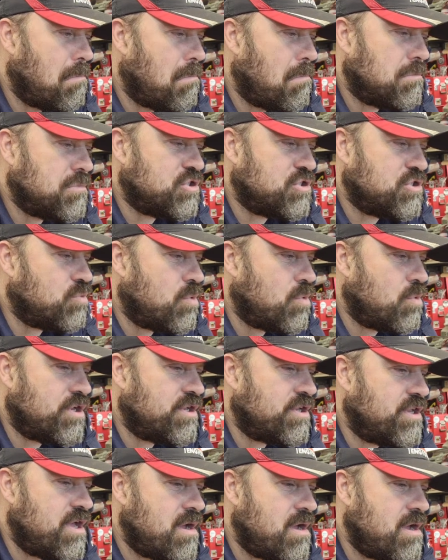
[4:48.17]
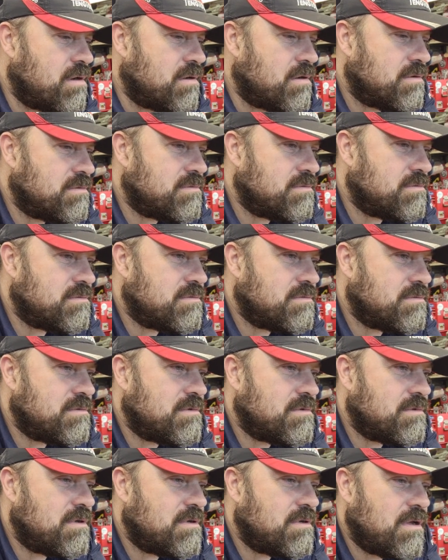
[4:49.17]
Doesn't want to know.
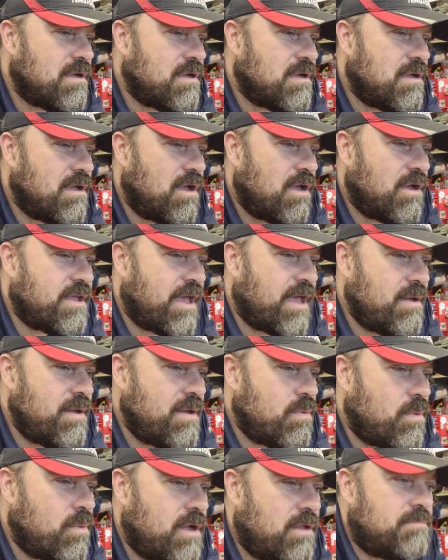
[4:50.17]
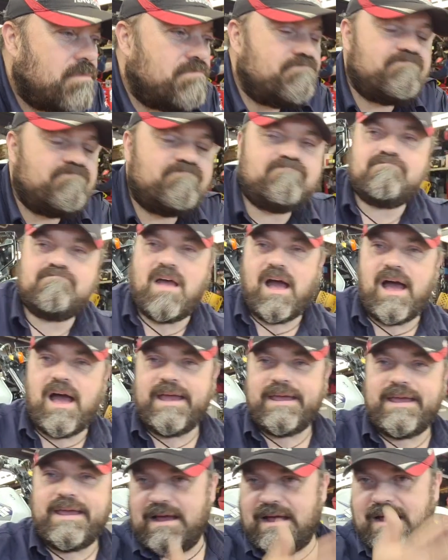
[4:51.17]
Okay, well, I
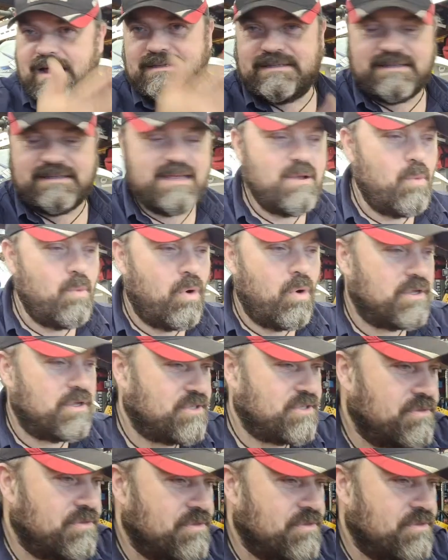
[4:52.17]
can't see what's on the